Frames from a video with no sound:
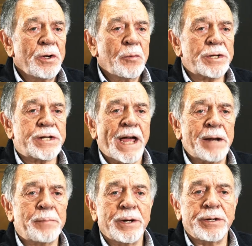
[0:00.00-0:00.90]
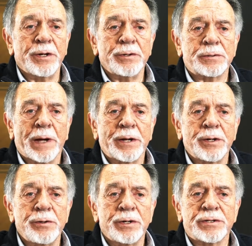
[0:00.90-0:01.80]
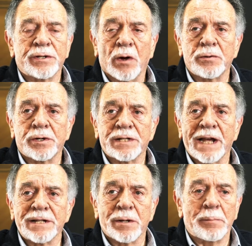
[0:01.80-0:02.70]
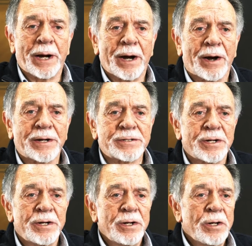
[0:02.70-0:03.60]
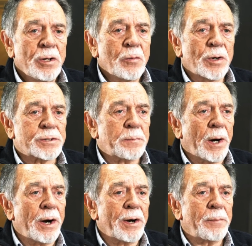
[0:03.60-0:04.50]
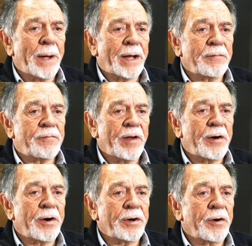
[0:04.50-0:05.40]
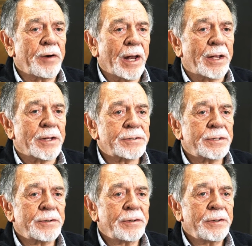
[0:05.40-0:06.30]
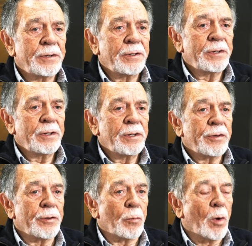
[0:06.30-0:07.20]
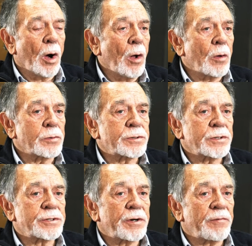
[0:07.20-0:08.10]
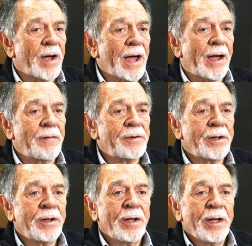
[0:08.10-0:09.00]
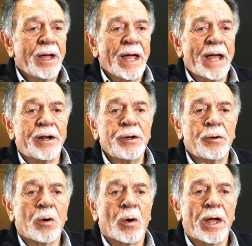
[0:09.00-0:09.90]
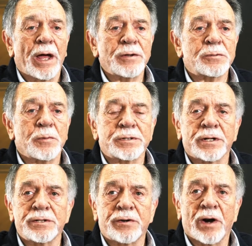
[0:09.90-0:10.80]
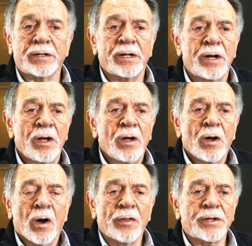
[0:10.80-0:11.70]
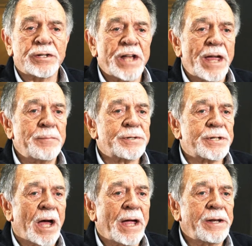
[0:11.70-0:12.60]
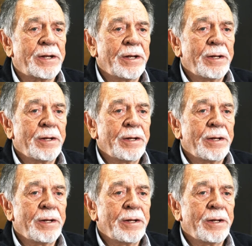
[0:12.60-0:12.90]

which had been used by Union soldiers as a barracks, was burned by Confederate guerrillas. The walls survived, and a new courthouse was constructed on the same site.